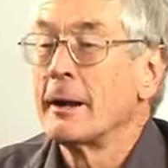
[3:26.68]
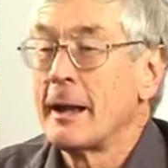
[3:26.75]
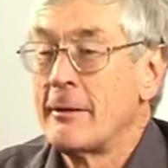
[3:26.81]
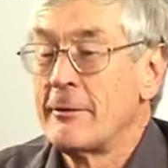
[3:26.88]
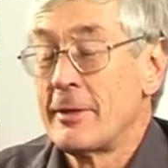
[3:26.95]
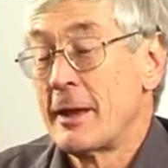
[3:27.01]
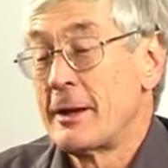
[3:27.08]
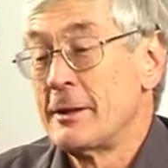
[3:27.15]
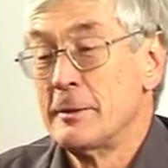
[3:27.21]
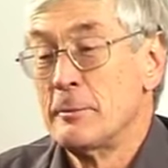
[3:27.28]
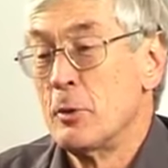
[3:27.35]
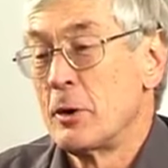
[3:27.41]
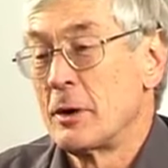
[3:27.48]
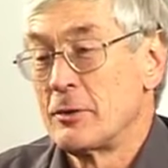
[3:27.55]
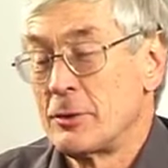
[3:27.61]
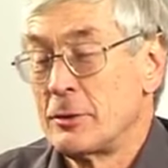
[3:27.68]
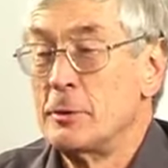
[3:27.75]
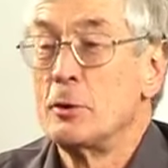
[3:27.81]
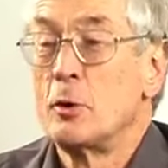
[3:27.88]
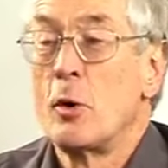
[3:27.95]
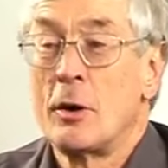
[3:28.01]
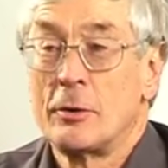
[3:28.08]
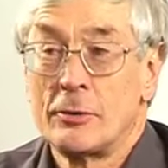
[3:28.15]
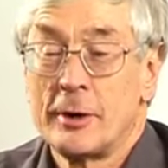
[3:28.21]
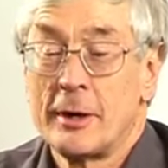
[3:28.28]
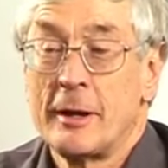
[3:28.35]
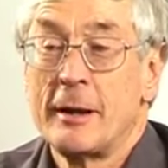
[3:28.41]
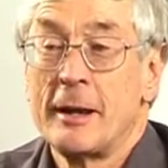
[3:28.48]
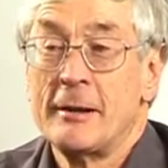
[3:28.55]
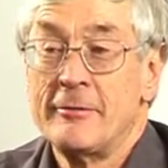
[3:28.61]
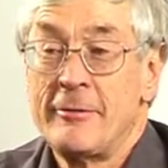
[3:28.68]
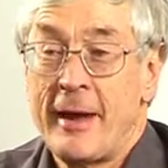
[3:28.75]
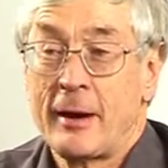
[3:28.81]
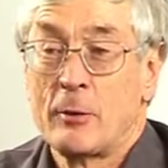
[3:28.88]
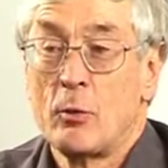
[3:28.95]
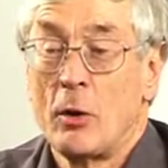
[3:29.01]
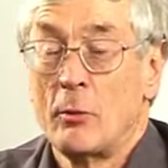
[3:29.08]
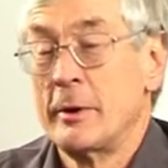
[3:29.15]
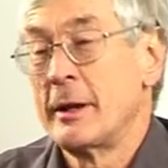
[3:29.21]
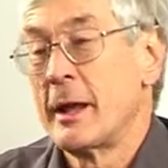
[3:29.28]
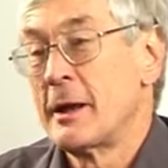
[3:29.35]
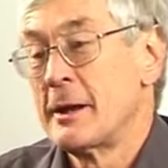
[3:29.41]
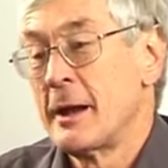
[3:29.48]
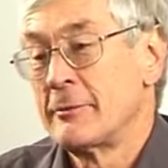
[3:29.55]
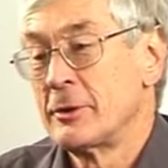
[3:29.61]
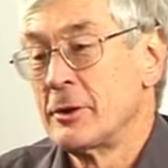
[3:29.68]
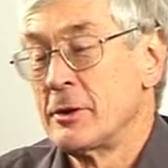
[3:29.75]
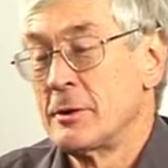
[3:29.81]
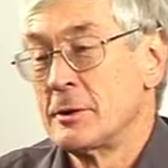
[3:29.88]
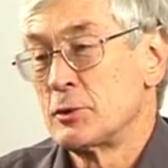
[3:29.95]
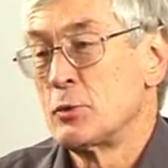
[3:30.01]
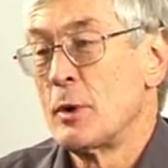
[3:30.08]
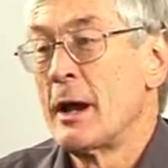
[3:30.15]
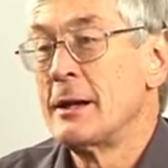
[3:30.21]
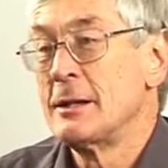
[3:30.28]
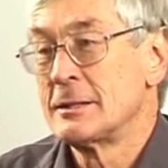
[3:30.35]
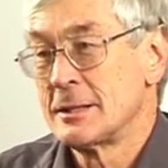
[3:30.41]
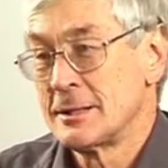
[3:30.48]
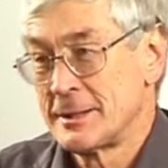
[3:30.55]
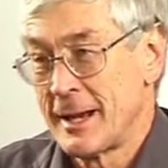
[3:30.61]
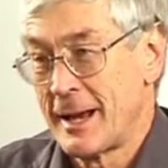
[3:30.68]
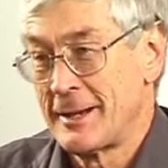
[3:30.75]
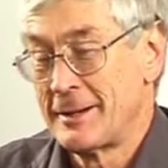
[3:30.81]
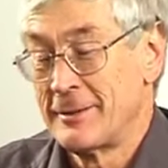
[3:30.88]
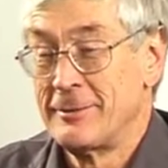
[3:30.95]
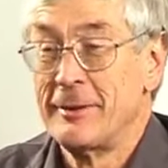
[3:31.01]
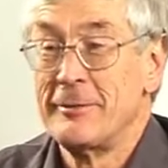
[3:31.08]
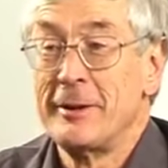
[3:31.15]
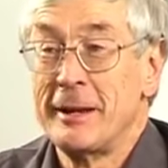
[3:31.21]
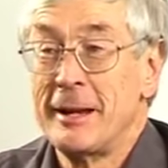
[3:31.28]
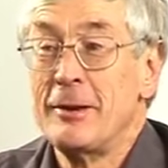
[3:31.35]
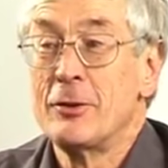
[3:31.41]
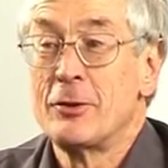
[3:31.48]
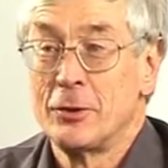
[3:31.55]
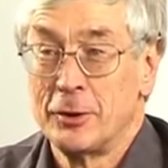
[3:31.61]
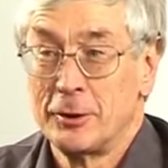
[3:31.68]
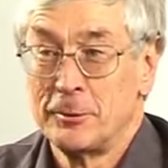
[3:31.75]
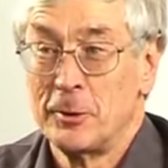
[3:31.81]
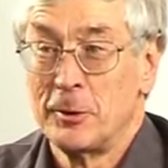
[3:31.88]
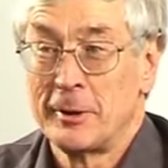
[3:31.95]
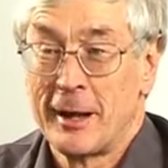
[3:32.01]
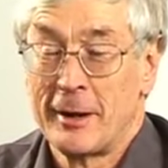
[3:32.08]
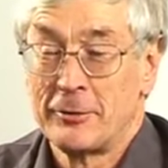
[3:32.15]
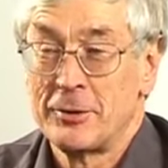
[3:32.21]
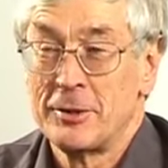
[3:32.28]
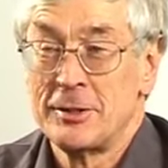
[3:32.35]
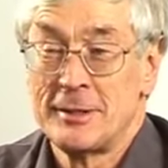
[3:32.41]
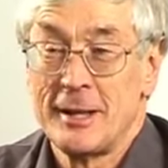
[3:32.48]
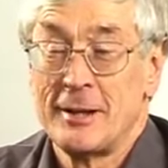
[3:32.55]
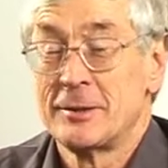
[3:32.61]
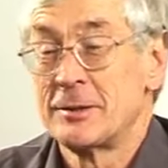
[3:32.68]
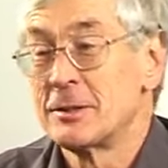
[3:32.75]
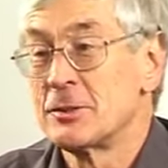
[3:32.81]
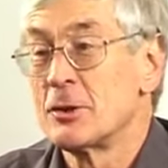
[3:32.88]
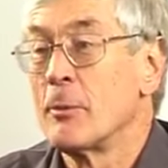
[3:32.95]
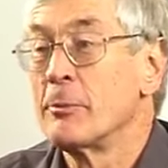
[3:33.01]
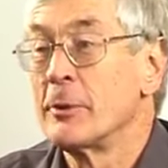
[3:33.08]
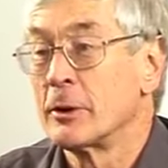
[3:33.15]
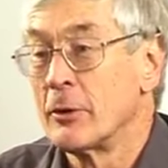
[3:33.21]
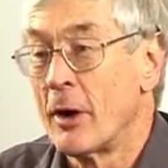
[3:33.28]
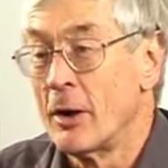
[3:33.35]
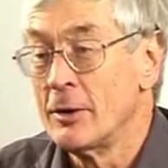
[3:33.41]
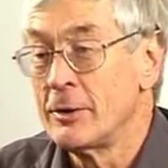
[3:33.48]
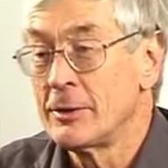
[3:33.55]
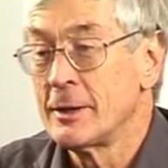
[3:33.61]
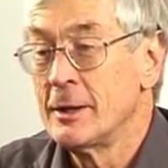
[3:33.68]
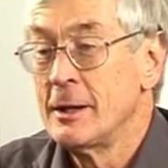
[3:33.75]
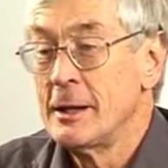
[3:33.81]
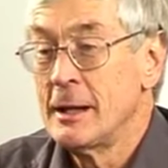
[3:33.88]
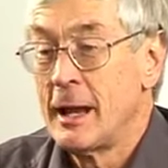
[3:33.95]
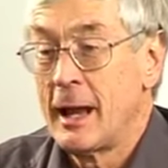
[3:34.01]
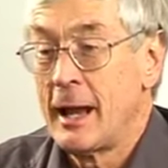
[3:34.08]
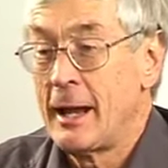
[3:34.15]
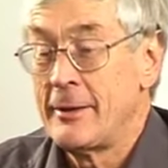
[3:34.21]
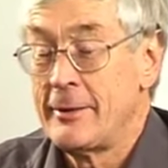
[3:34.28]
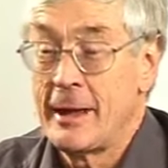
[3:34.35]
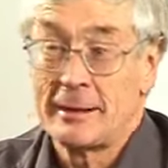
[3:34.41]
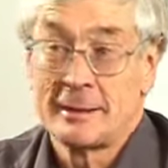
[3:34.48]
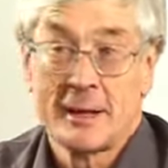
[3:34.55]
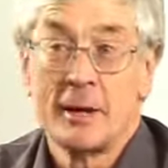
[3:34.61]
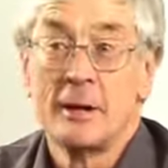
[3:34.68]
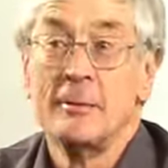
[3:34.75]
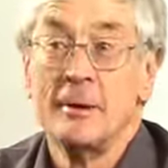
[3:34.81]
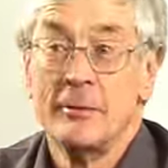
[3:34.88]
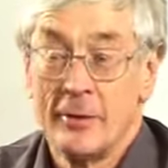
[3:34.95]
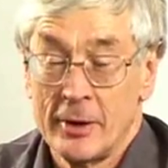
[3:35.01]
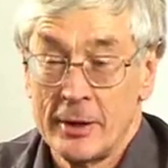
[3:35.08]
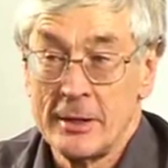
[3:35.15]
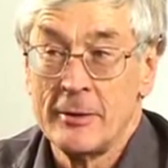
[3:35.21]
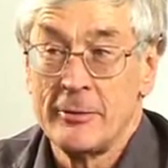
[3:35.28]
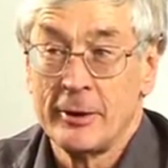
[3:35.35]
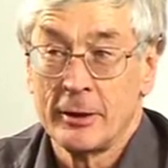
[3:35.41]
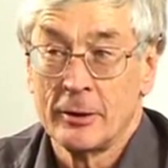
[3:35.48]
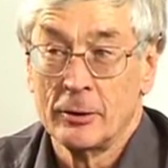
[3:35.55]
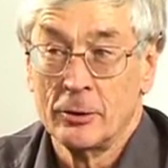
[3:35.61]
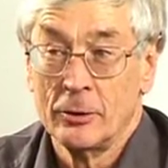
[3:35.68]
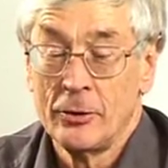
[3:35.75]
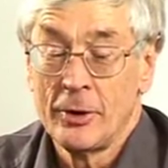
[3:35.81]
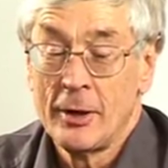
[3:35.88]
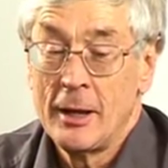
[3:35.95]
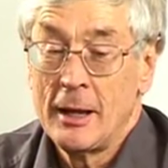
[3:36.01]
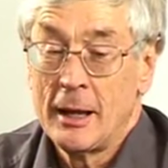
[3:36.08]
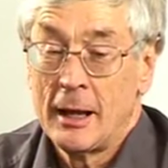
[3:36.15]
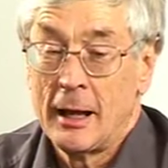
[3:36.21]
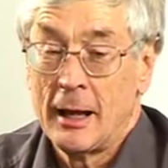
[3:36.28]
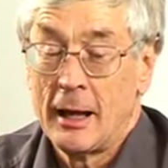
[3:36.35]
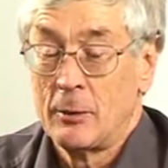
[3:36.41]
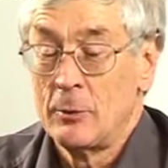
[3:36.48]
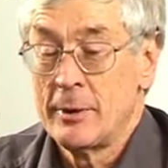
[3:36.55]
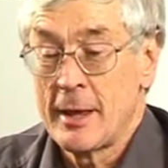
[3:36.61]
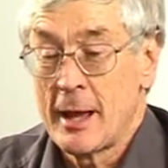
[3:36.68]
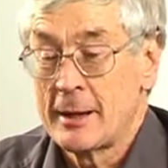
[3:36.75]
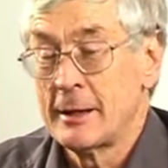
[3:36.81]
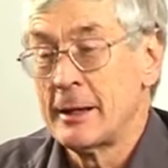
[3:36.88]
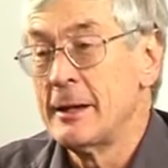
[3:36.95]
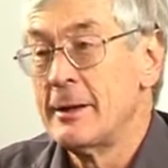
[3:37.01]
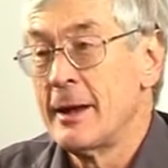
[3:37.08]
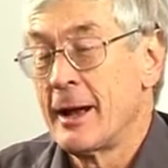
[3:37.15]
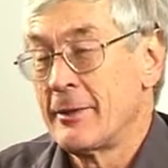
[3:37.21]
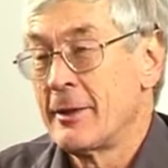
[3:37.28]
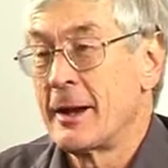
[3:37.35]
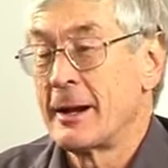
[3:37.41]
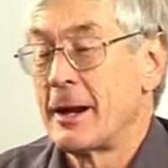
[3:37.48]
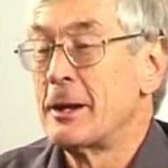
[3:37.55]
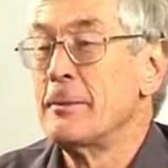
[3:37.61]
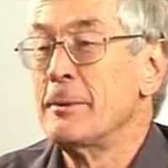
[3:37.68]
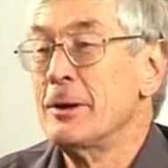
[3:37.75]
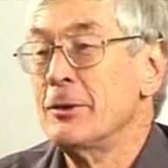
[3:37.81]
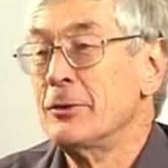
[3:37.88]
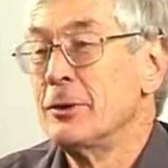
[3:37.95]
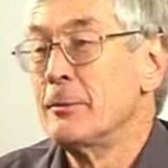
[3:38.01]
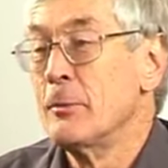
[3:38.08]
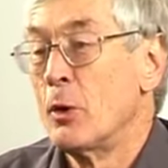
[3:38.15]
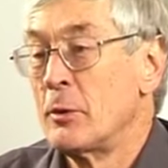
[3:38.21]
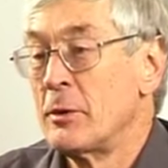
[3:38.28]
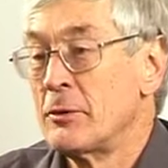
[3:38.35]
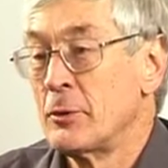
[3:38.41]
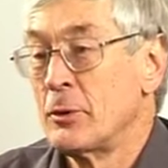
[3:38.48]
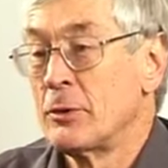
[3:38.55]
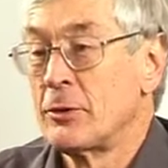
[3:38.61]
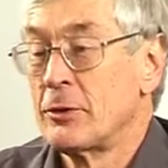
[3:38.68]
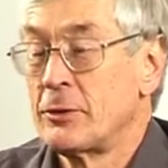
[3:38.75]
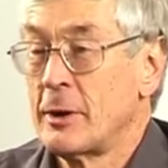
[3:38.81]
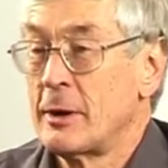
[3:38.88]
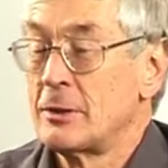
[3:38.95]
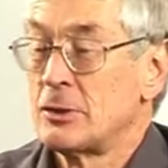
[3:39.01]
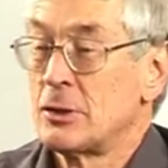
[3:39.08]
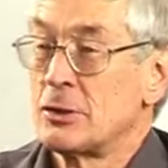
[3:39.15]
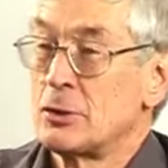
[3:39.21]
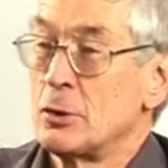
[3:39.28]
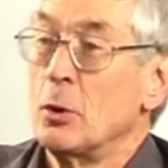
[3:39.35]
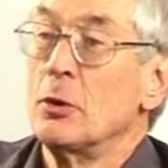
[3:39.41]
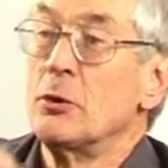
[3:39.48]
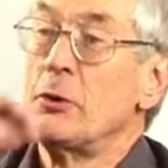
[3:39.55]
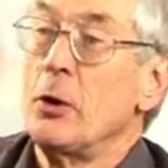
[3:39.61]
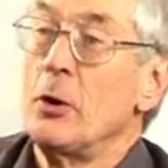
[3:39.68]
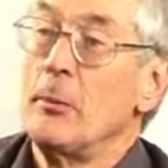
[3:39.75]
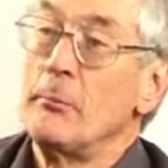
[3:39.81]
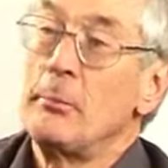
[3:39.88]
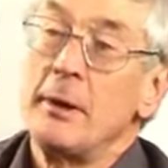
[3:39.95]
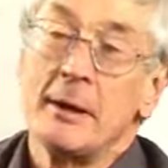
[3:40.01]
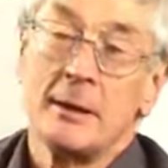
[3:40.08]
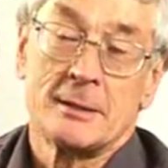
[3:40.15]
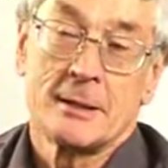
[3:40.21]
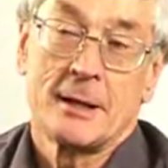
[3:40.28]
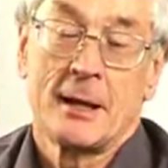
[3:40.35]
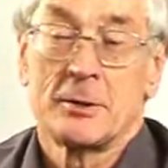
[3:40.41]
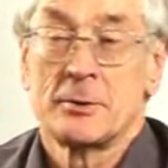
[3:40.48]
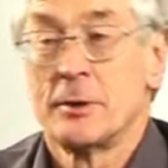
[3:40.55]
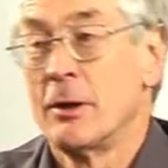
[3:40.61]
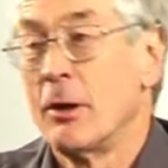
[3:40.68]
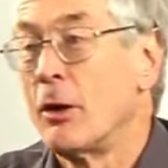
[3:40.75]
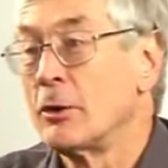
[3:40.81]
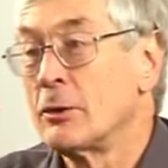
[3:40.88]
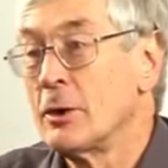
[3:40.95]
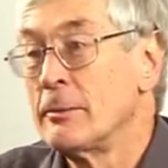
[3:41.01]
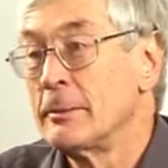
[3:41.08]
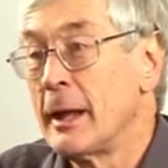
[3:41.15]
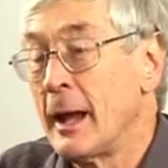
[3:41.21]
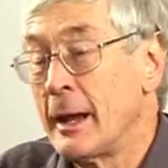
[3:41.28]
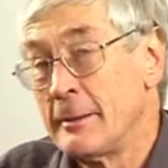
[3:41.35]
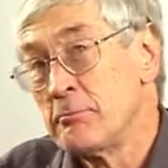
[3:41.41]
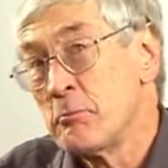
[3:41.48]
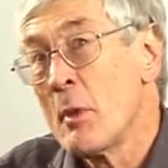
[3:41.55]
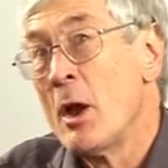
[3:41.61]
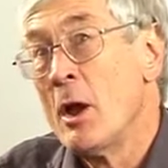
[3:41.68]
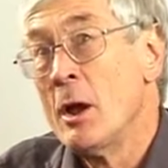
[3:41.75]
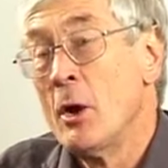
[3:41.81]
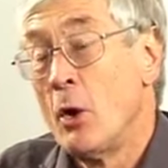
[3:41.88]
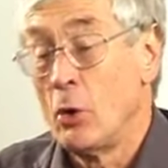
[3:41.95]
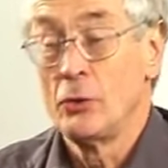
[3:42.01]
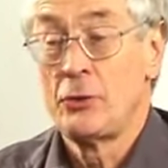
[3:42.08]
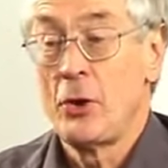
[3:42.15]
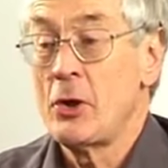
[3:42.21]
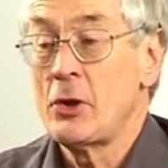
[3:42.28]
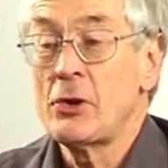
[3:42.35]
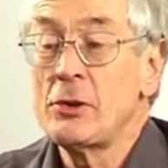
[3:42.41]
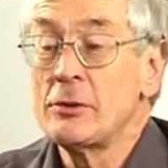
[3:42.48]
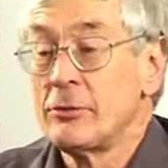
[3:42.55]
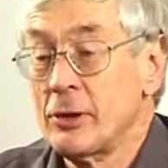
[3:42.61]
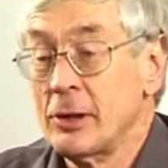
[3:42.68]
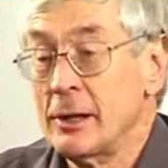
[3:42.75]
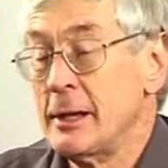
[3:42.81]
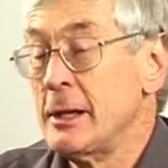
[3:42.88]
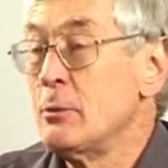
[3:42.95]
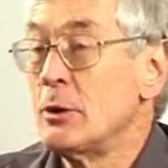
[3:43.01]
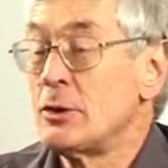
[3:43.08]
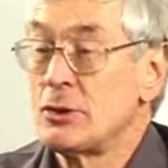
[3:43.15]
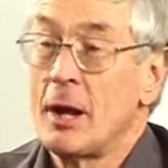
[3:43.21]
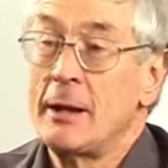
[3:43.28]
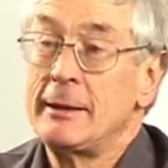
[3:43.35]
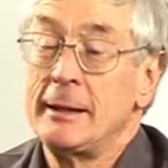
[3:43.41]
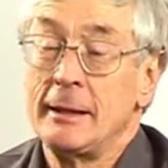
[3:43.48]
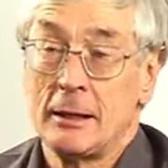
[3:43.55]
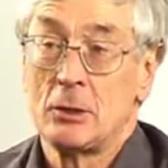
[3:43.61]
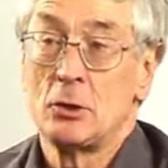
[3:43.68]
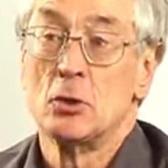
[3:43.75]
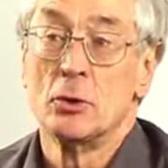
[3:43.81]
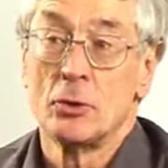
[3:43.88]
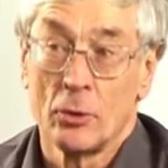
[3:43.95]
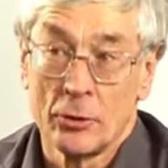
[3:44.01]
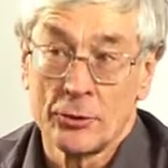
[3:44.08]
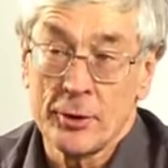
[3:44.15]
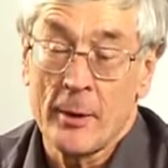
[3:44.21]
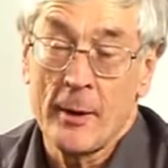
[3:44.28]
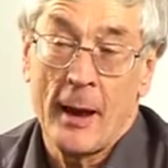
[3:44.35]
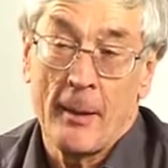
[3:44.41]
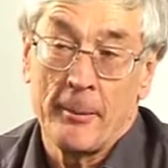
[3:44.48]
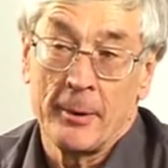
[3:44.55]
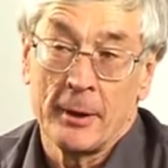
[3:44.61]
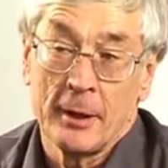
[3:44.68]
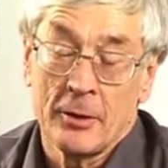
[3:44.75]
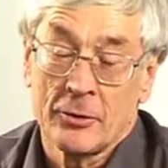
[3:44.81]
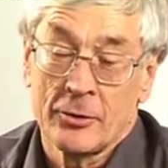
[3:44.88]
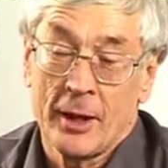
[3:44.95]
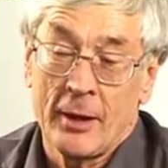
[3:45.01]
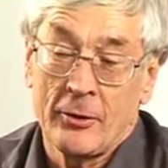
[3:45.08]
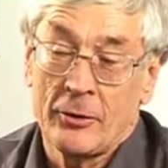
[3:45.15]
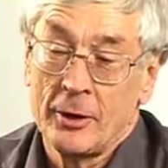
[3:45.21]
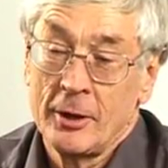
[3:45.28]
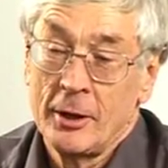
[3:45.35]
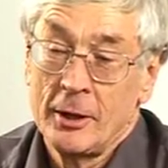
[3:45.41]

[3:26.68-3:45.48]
covered that in the book. It's a real quandary. And in fact, what we're going to have to do is raise the standard of living in third world countries then to stop the growth. And that's going to be very difficult. Uh, without any doubt, they're going to be using more resources. So it's a short term peak to get to a long term gain. Alternatively, which I think could also happen, is that